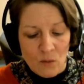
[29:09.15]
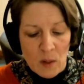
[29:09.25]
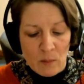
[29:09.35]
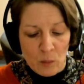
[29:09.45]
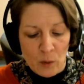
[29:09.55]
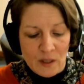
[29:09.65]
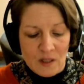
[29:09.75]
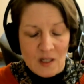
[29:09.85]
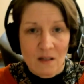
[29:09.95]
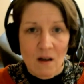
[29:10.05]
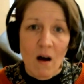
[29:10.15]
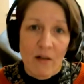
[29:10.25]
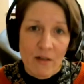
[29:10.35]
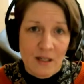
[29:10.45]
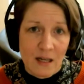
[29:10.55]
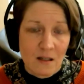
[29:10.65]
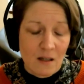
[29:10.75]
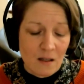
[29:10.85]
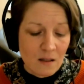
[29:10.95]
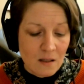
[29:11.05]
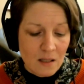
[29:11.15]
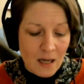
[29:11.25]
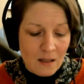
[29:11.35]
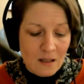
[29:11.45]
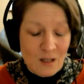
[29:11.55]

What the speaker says: with people pointing to other data that suggests